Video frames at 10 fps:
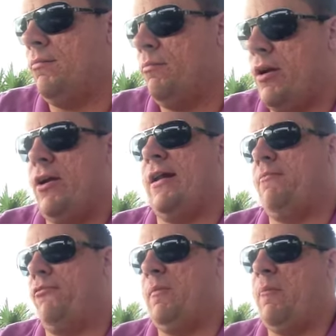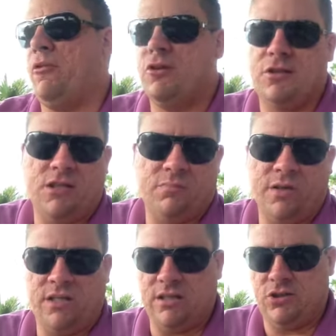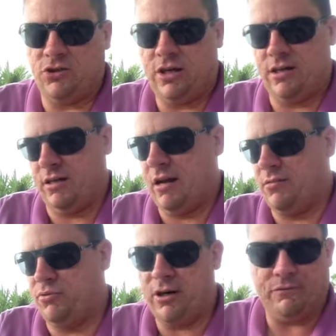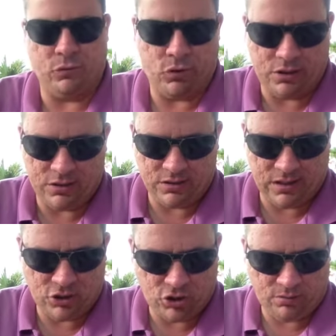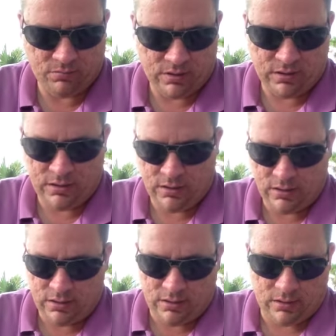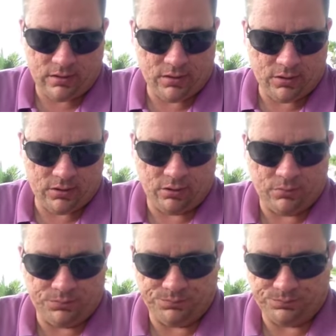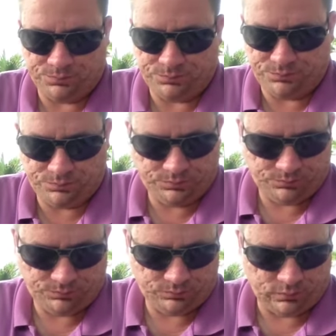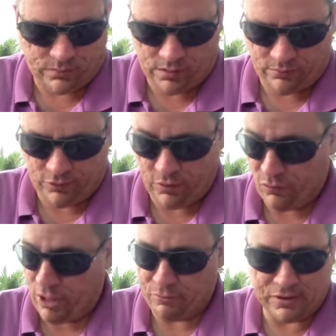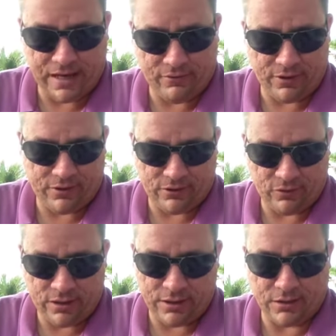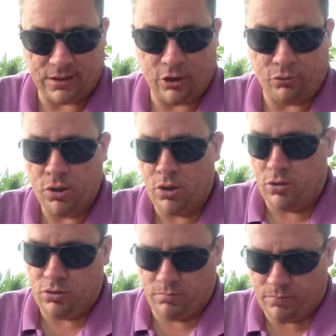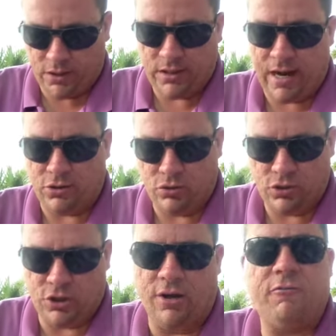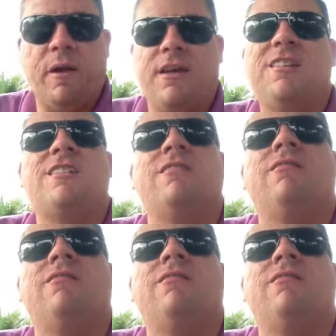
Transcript: but you got to remember, this is a business. You're not a non-profit organization. Forget where I was at right there, quite honestly. Oh, but yeah, do a soft pass.